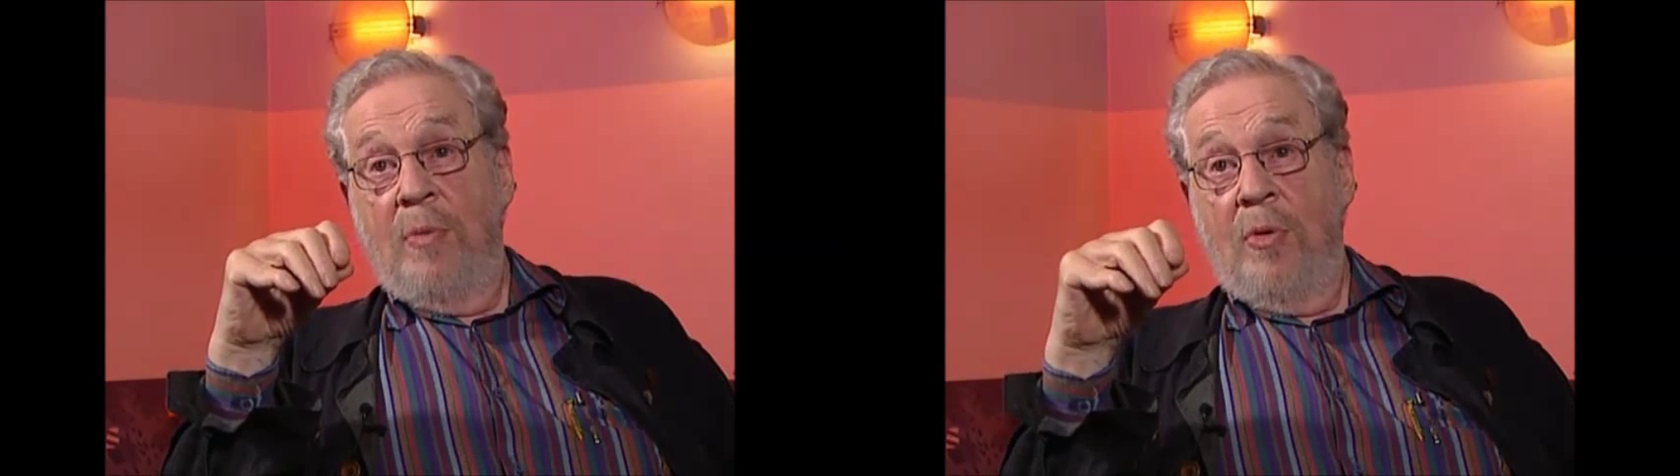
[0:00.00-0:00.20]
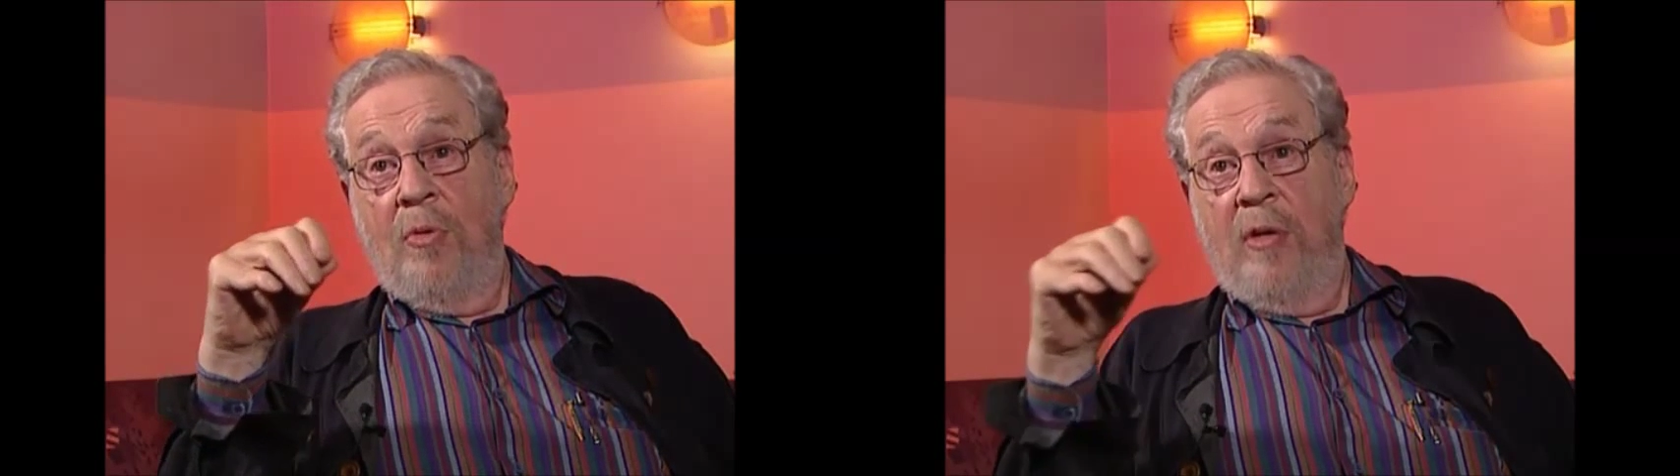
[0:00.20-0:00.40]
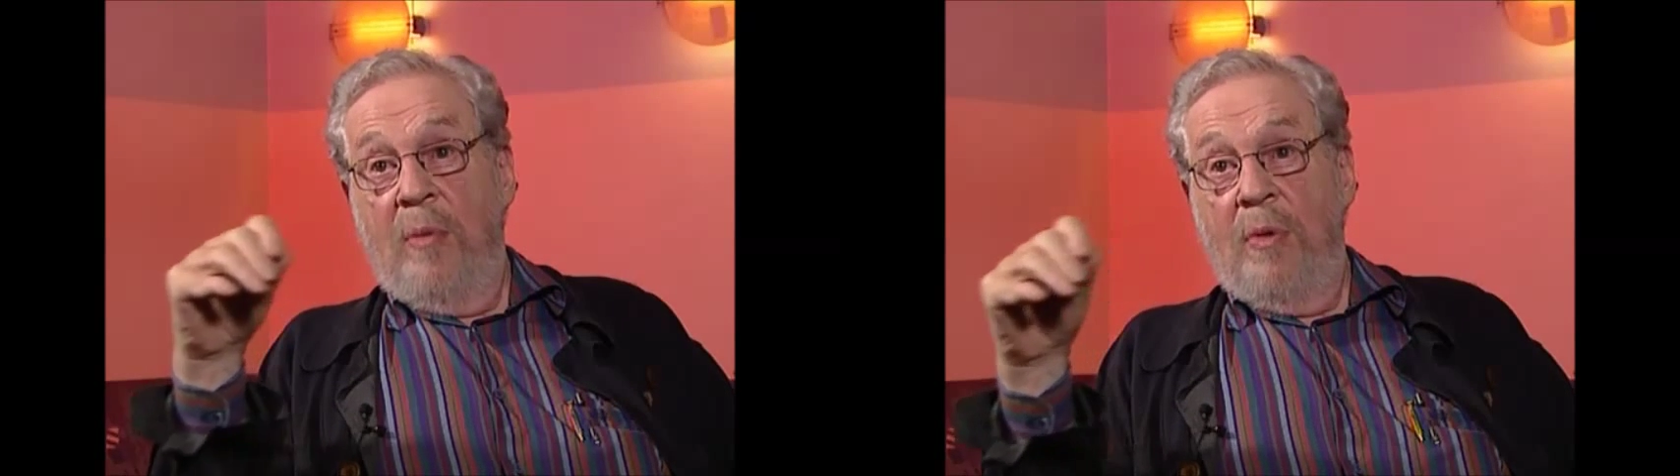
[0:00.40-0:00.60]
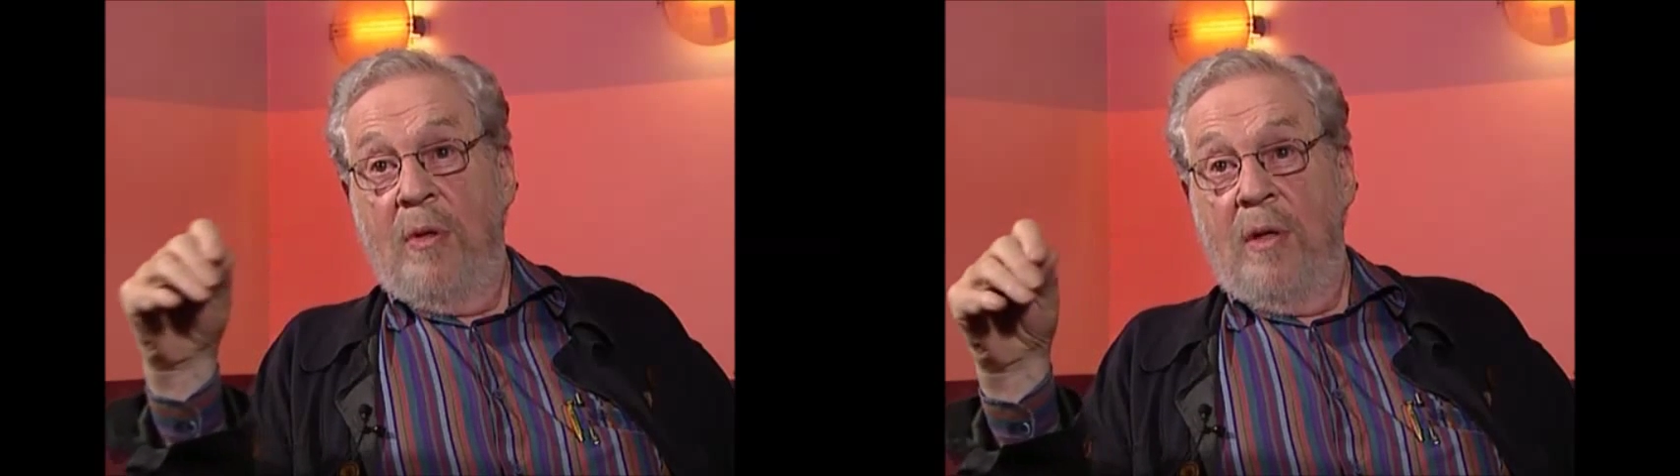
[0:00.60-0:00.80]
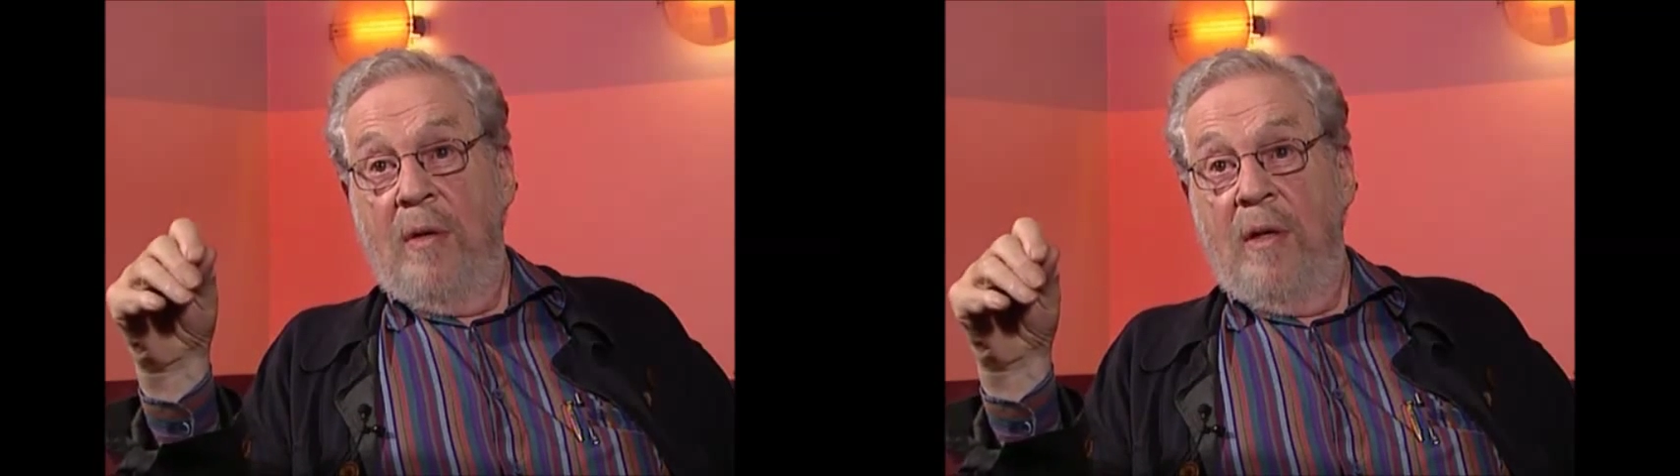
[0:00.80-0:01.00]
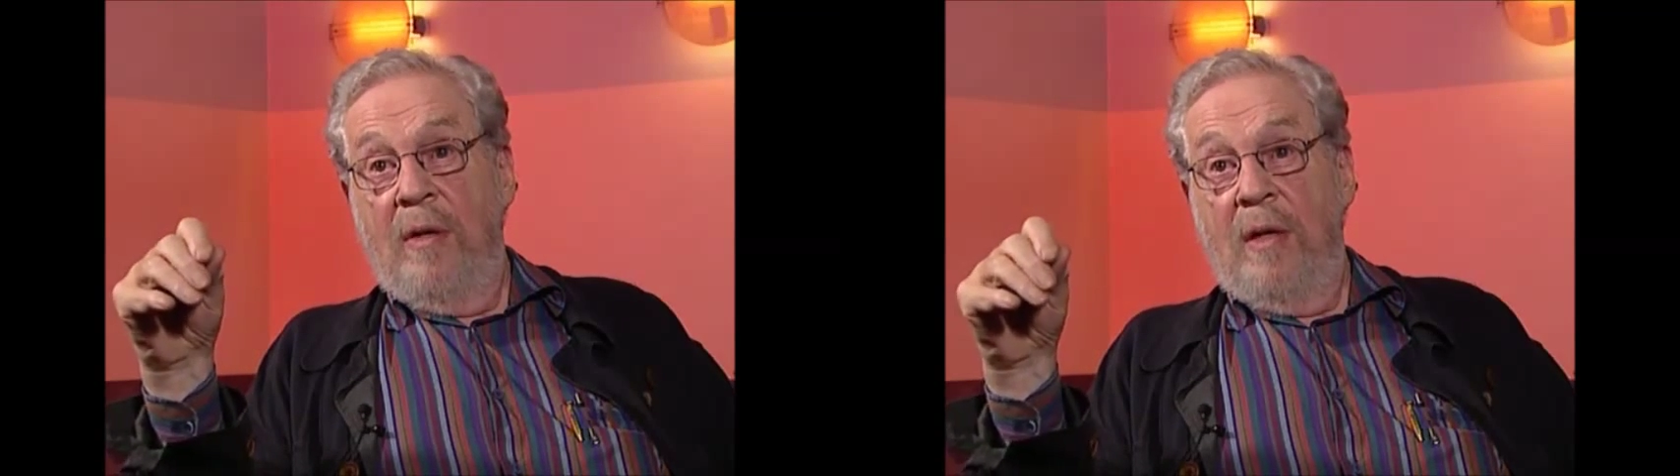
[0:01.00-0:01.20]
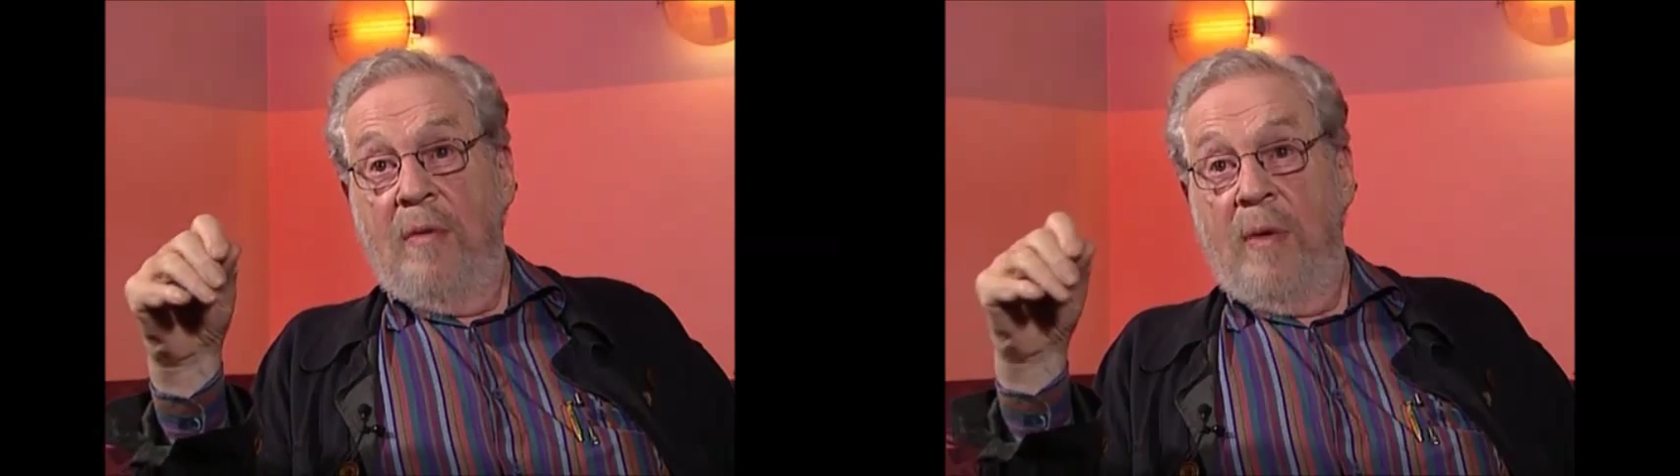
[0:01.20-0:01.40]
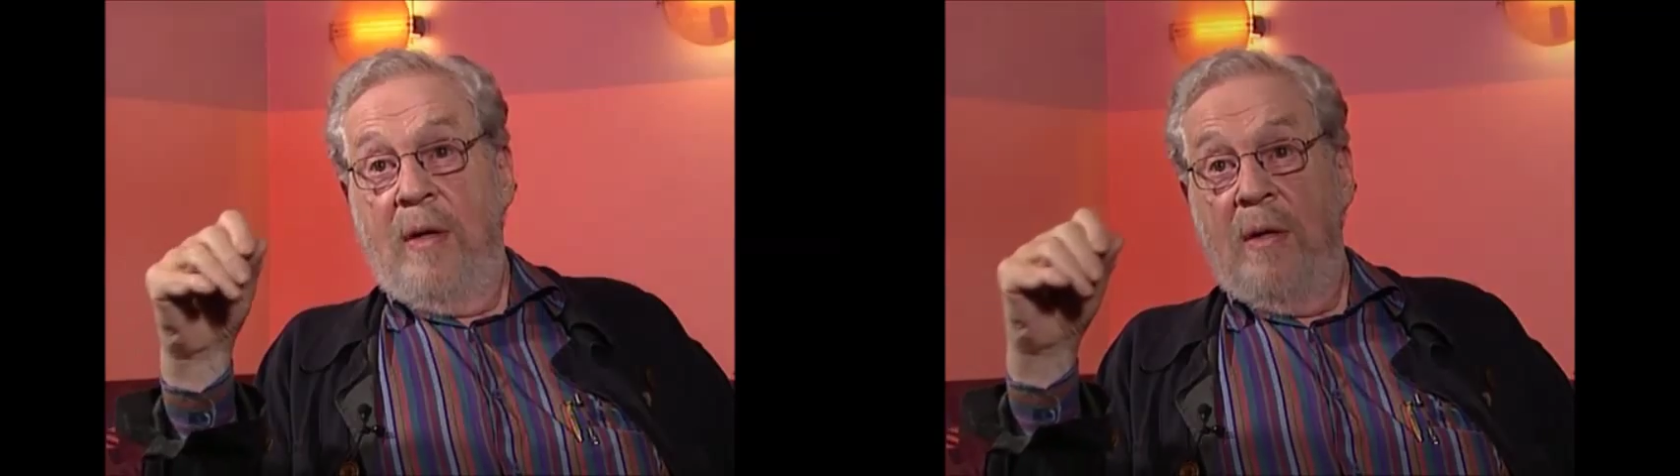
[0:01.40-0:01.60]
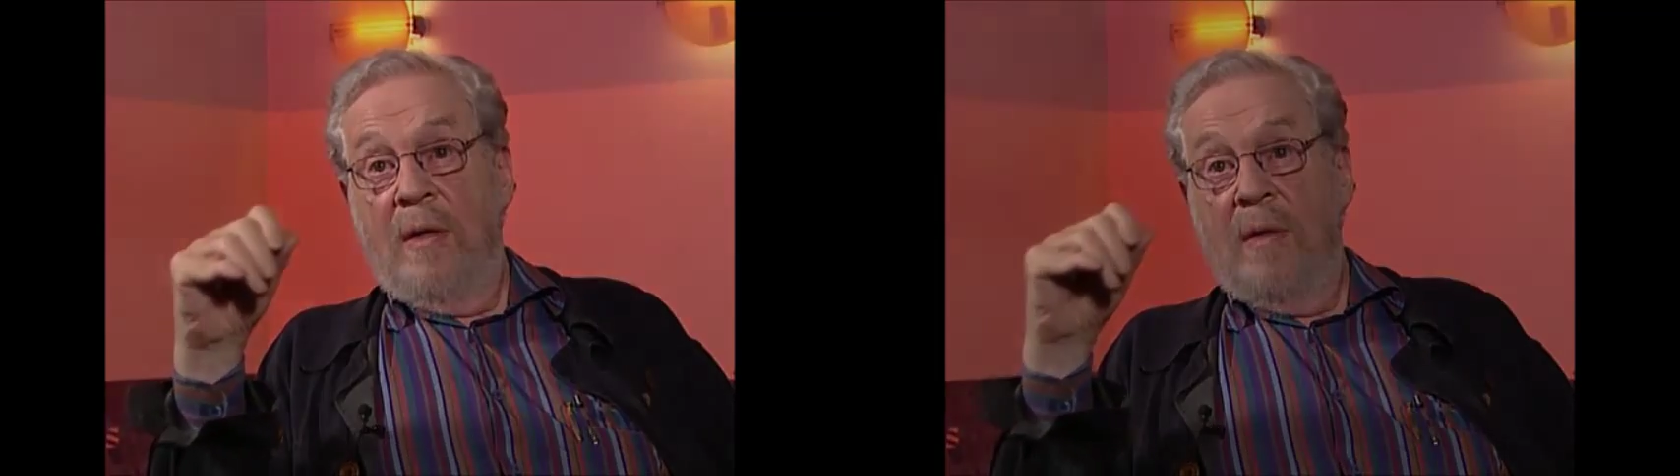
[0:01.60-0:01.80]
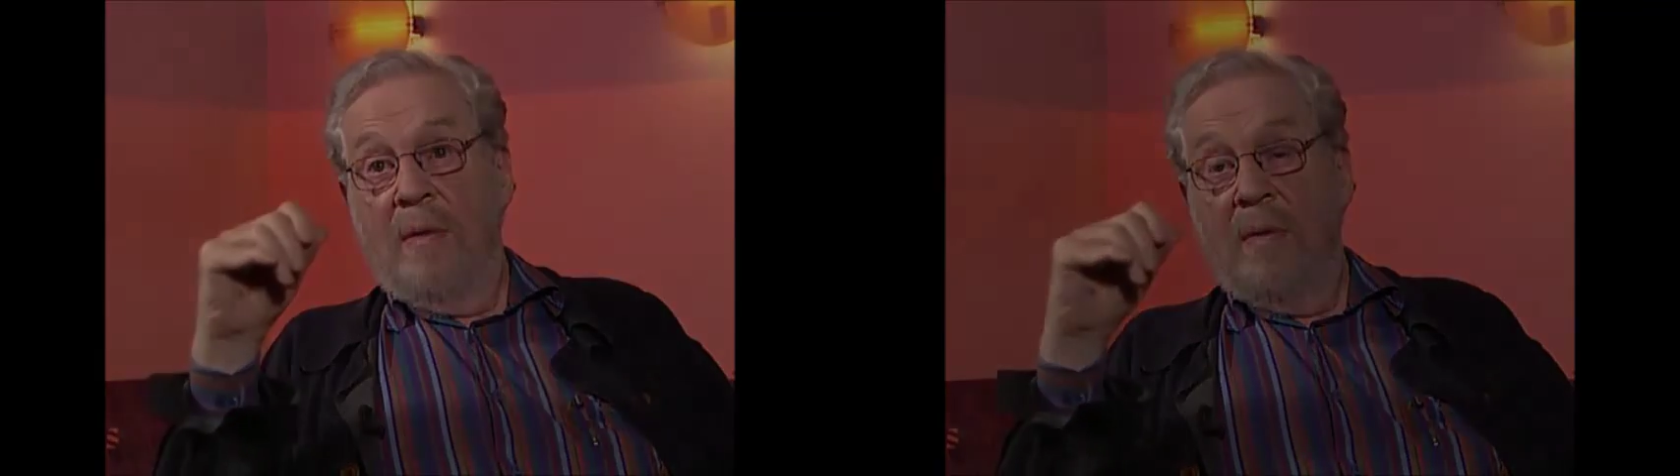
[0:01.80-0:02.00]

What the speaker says: broad repertoire in that way.